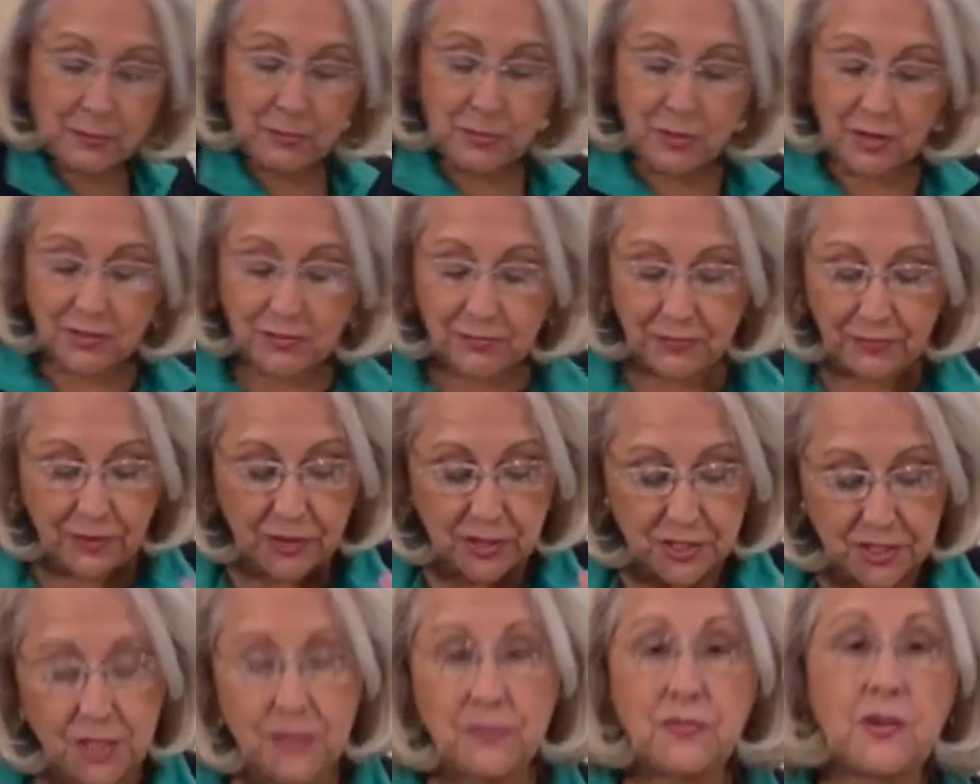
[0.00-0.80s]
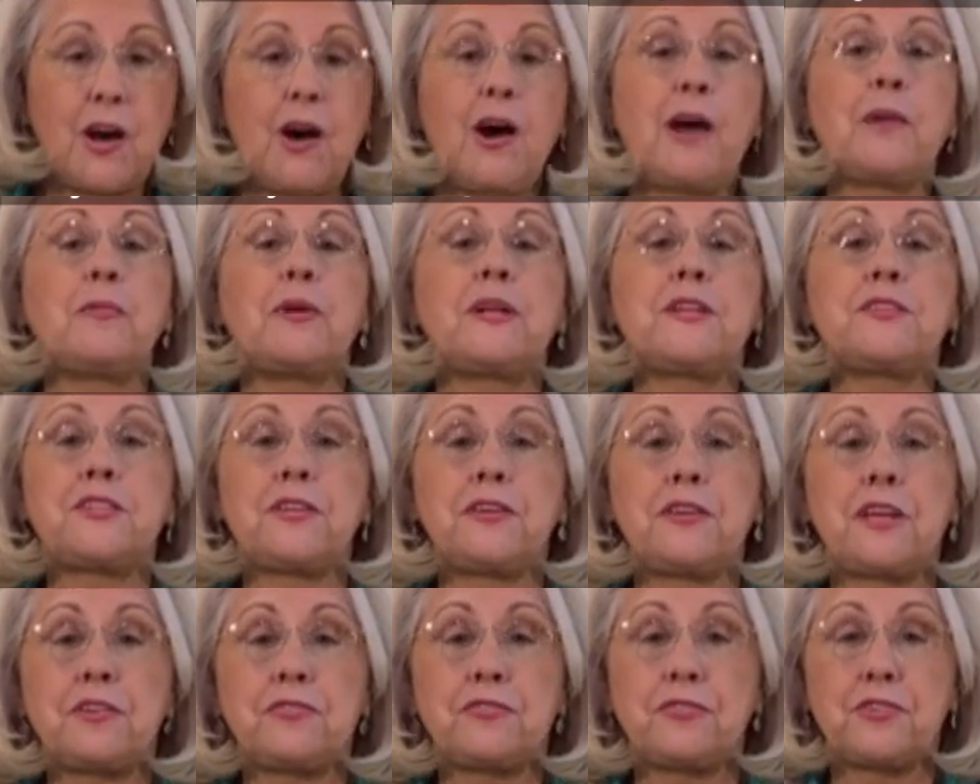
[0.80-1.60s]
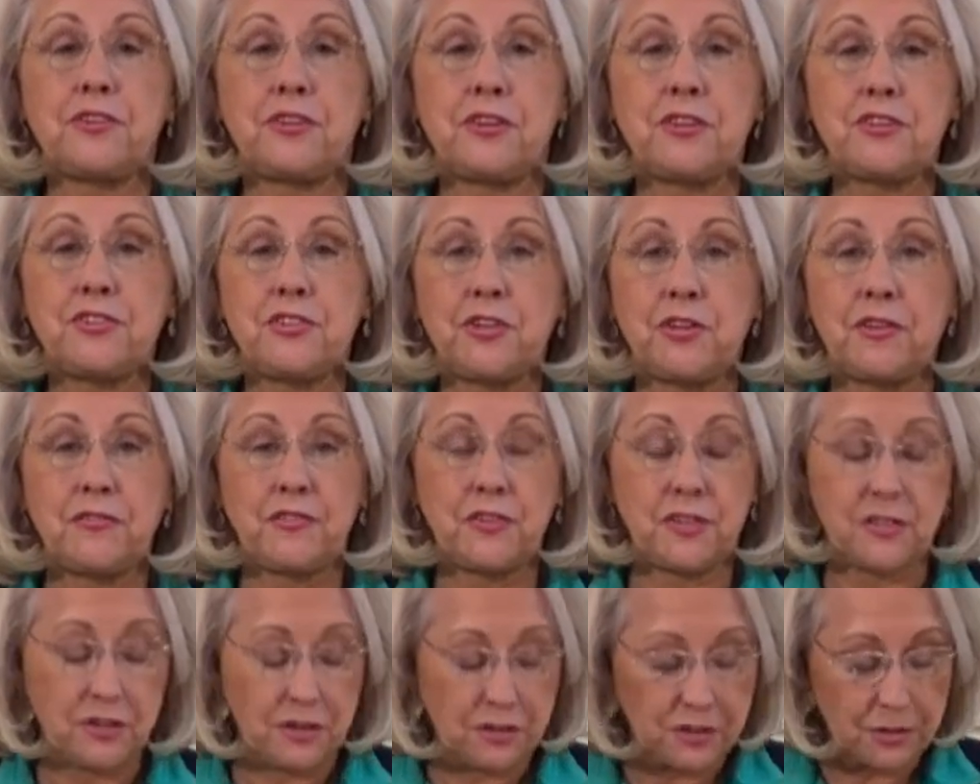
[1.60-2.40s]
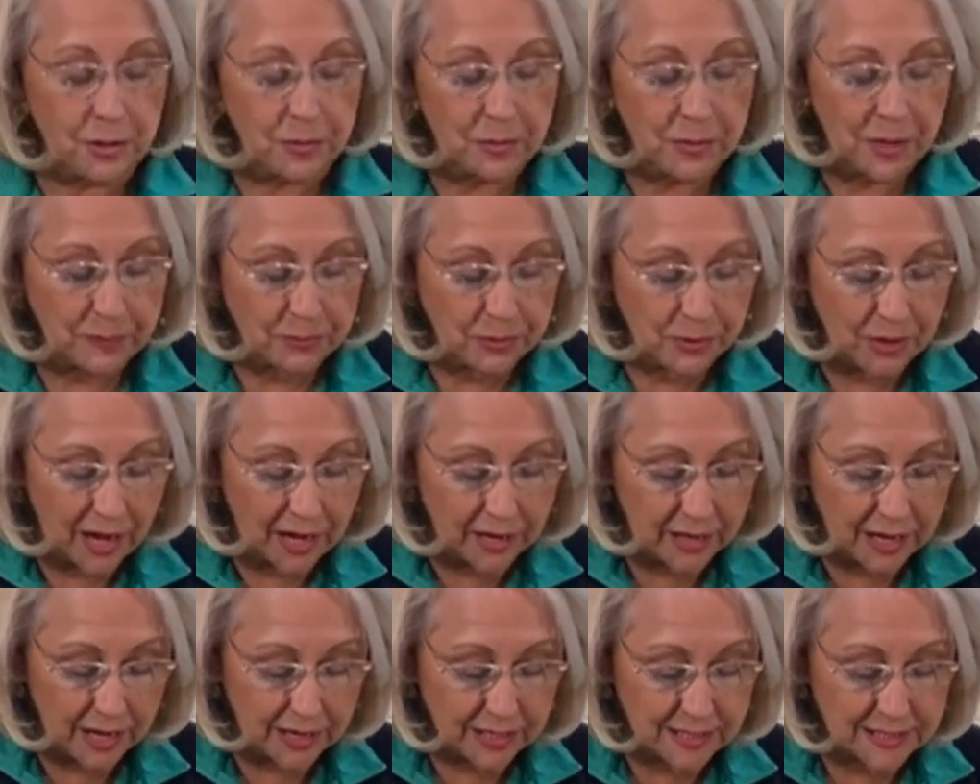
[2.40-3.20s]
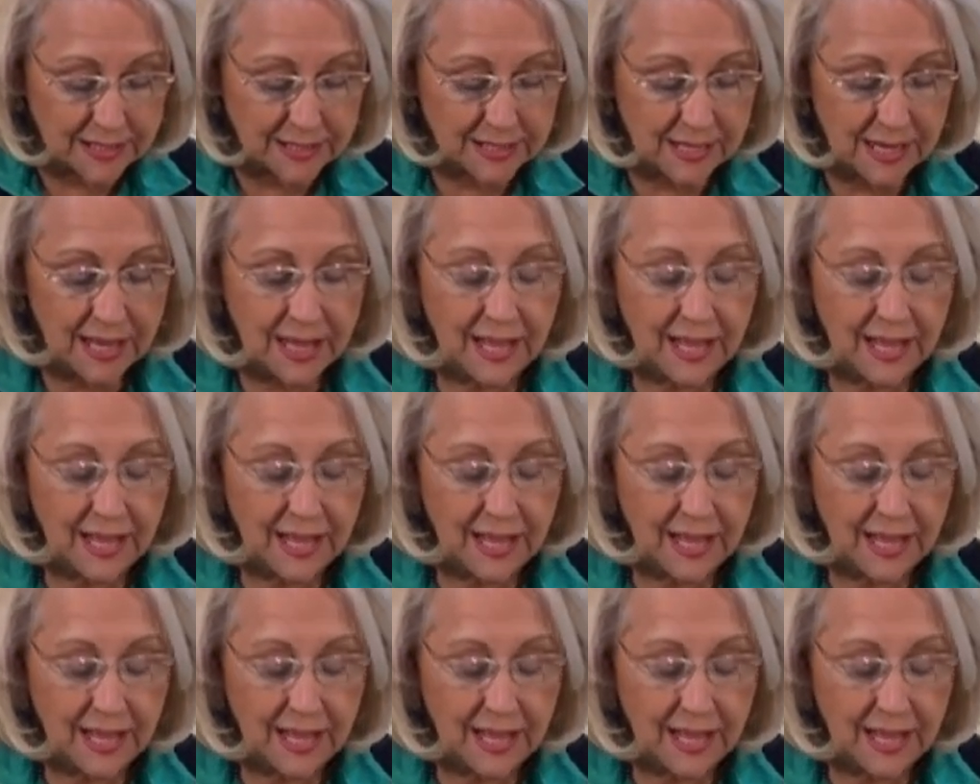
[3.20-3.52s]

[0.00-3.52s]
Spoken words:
first of all, I want to introduce you, if you don't know my products.